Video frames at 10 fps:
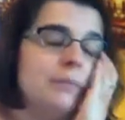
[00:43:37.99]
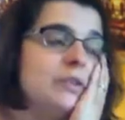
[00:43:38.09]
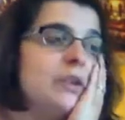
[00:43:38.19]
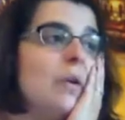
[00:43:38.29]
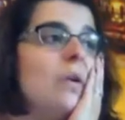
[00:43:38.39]

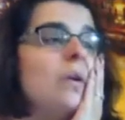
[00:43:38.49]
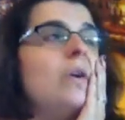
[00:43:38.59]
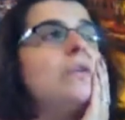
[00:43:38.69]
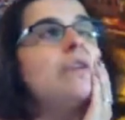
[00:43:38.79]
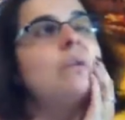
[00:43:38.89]
Joey
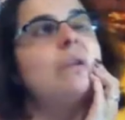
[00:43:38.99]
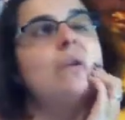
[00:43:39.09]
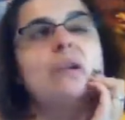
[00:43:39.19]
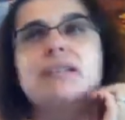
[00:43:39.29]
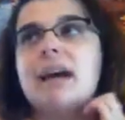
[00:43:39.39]

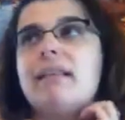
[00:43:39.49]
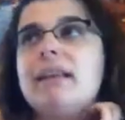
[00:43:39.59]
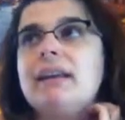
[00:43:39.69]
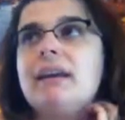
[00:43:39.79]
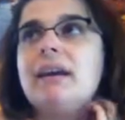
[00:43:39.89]

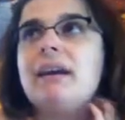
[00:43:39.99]
Logitelli.